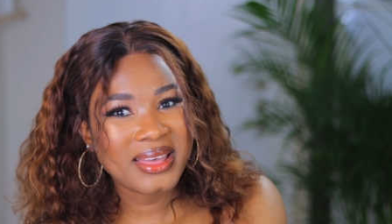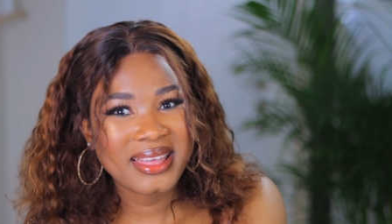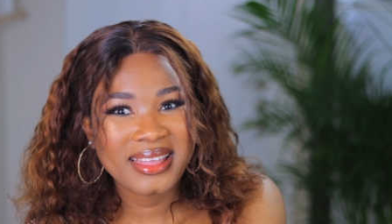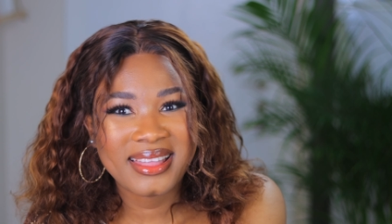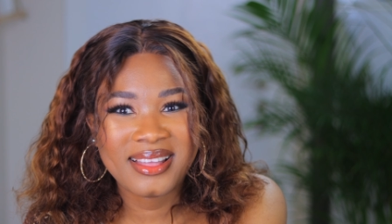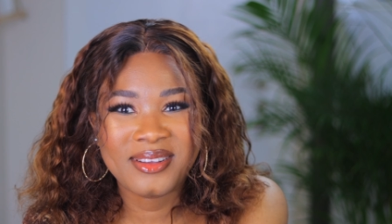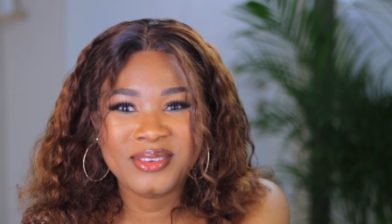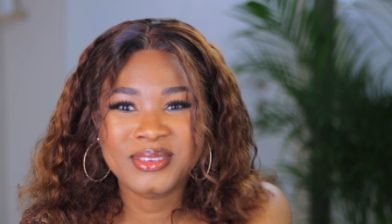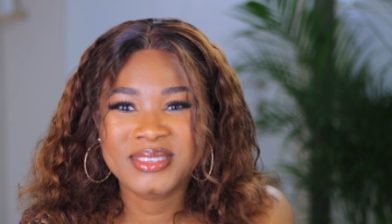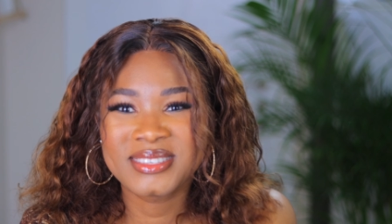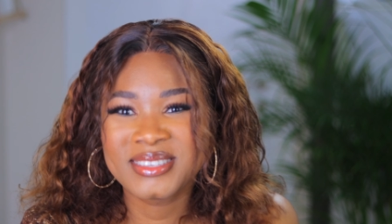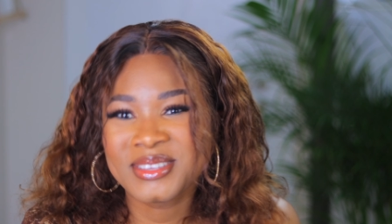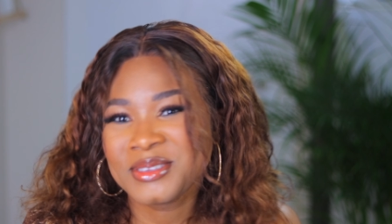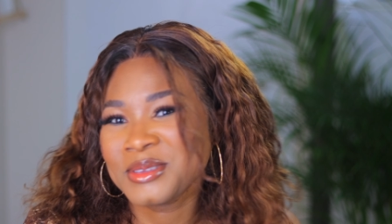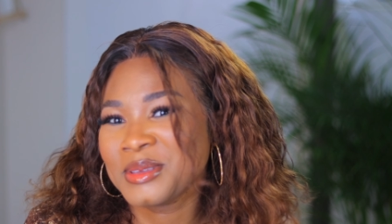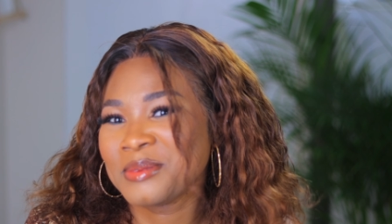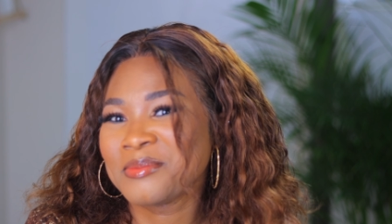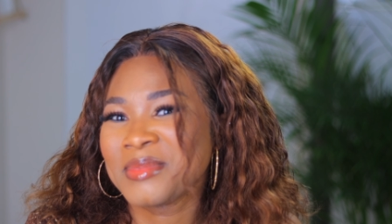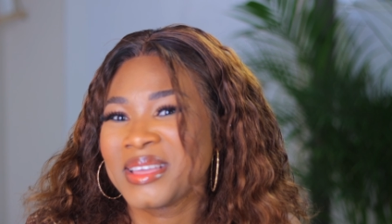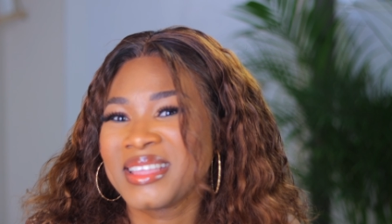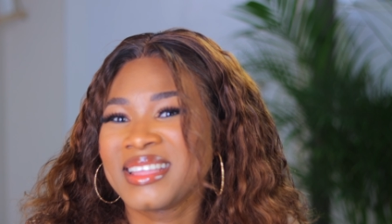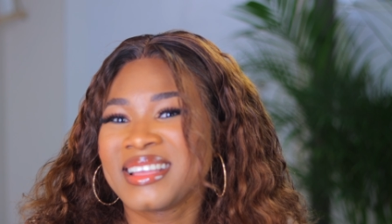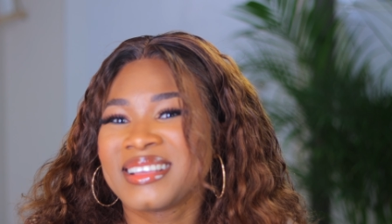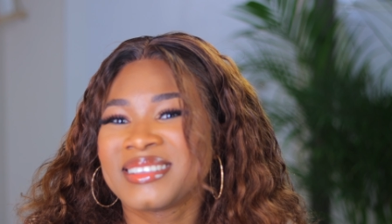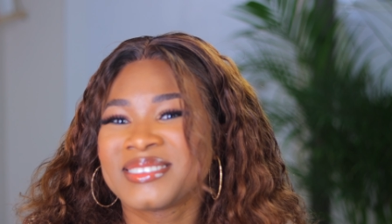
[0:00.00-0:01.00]
and I'll see you in
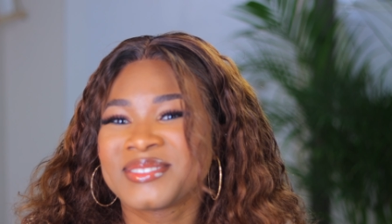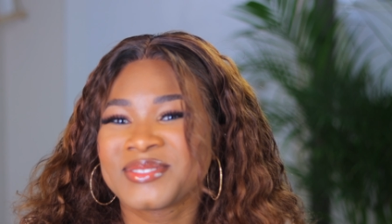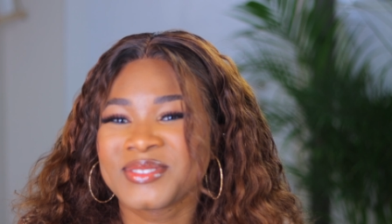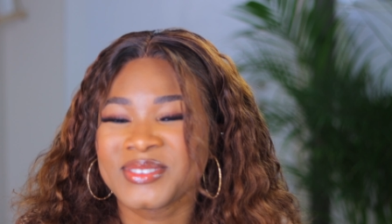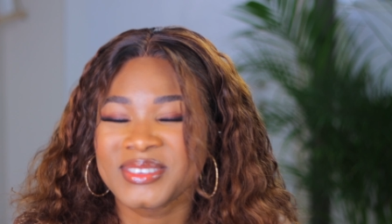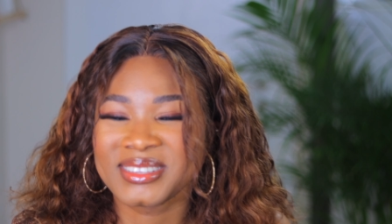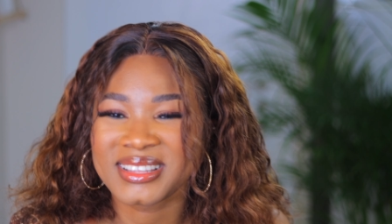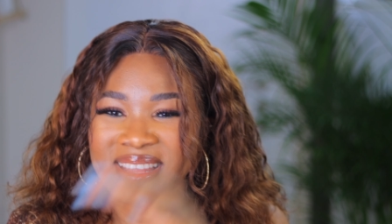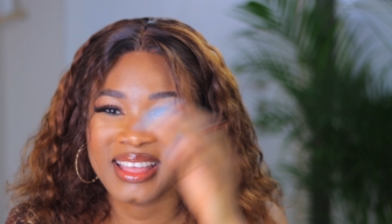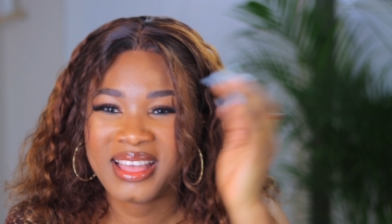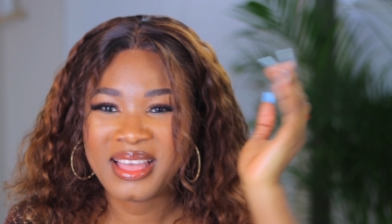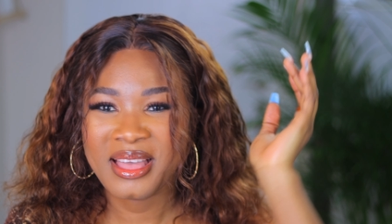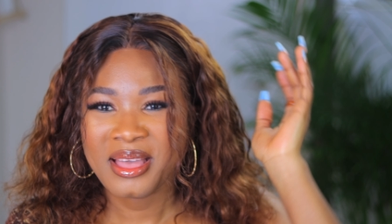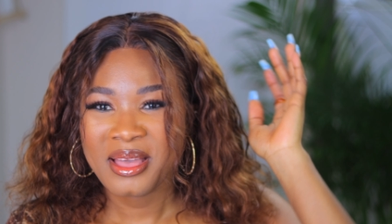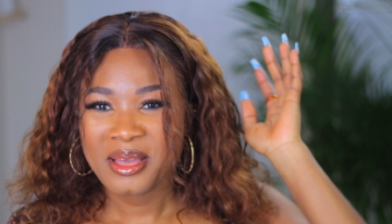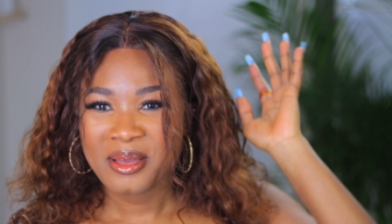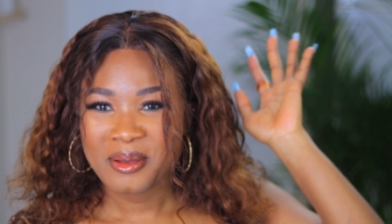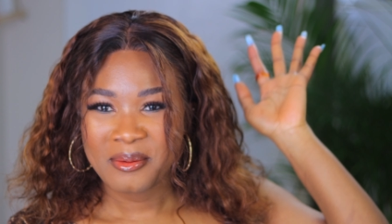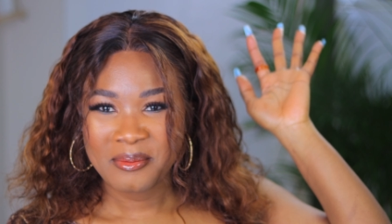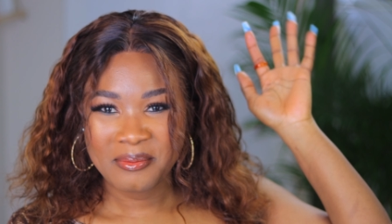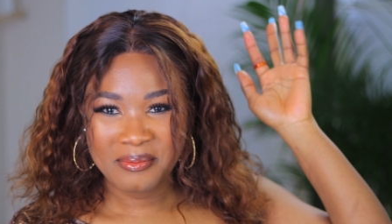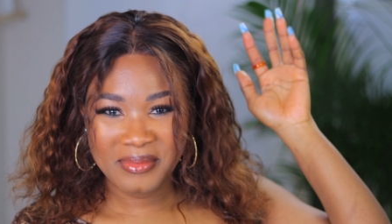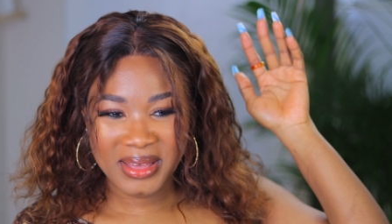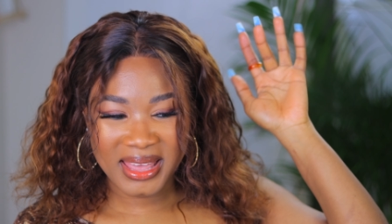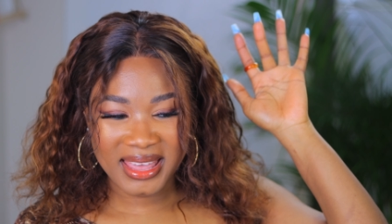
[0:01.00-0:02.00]
my next one.
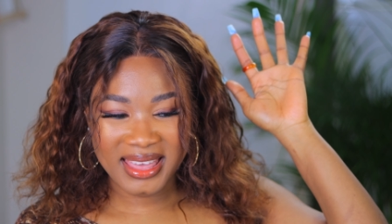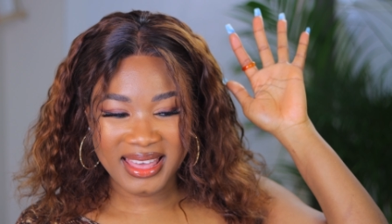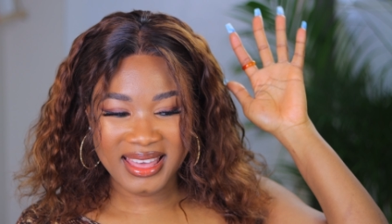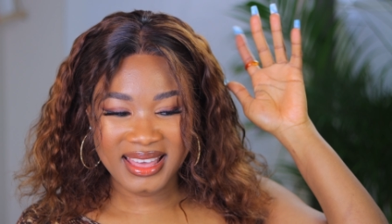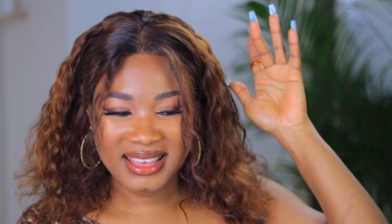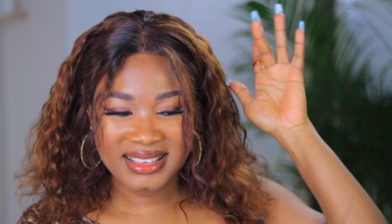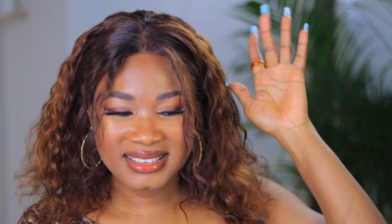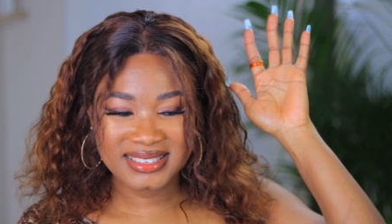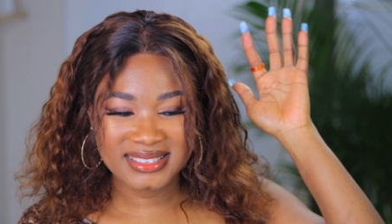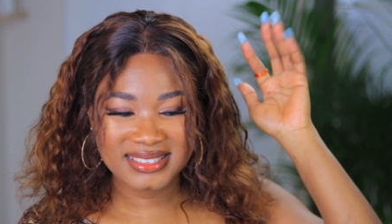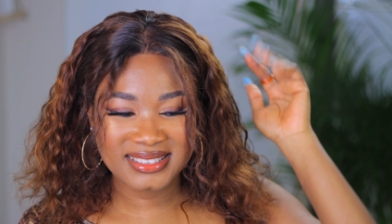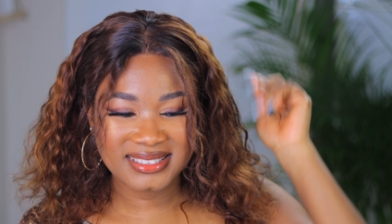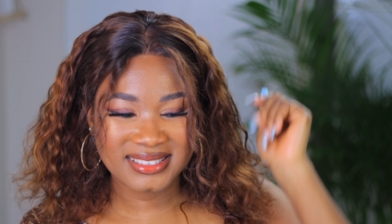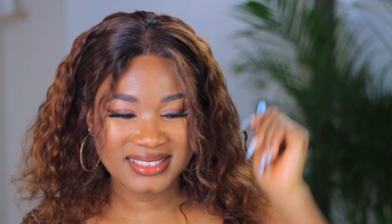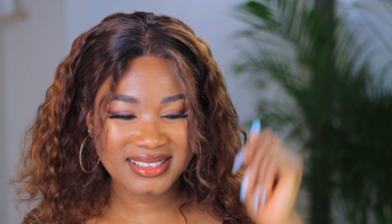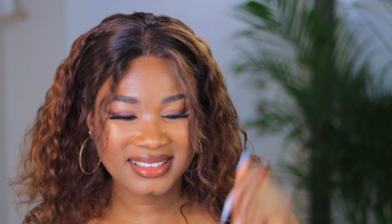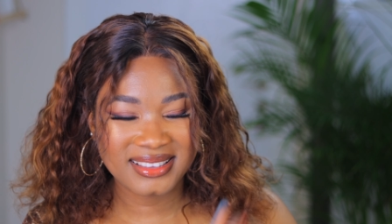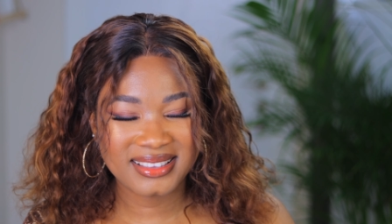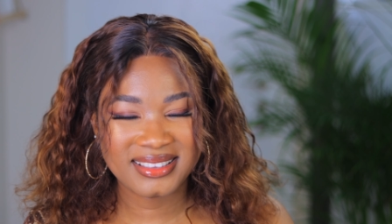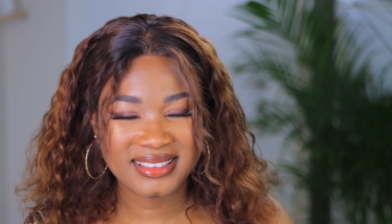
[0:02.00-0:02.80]
Bye guys.